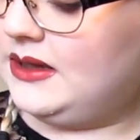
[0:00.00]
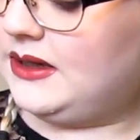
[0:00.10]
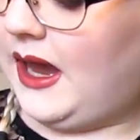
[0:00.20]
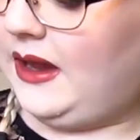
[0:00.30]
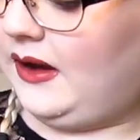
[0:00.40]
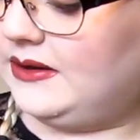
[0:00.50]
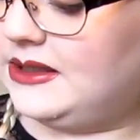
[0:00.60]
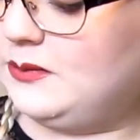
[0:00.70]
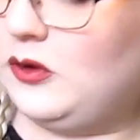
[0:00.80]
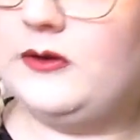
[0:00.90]
Chaos
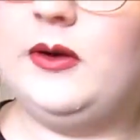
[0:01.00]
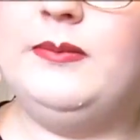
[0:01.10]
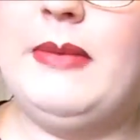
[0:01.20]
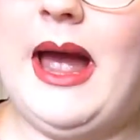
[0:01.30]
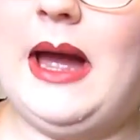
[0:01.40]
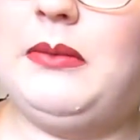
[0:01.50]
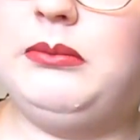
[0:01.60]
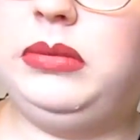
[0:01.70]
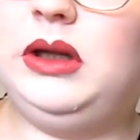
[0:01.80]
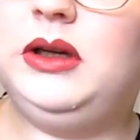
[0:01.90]
is more of a matte
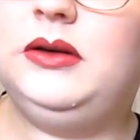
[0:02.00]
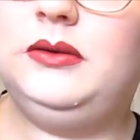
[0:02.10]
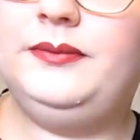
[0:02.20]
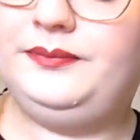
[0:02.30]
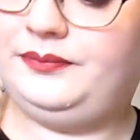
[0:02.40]
blue.